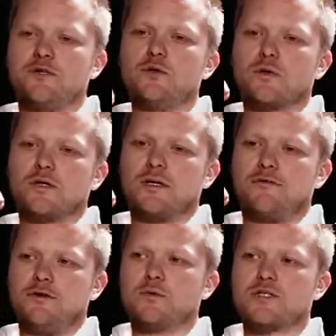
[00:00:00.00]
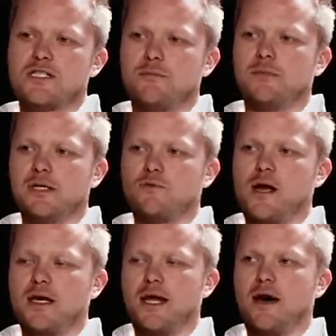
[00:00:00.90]
if you were if you were somebody
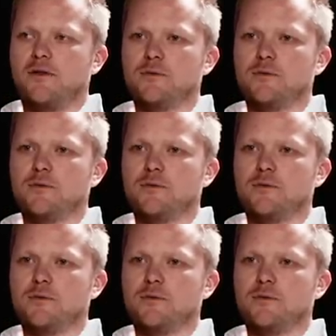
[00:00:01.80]
right now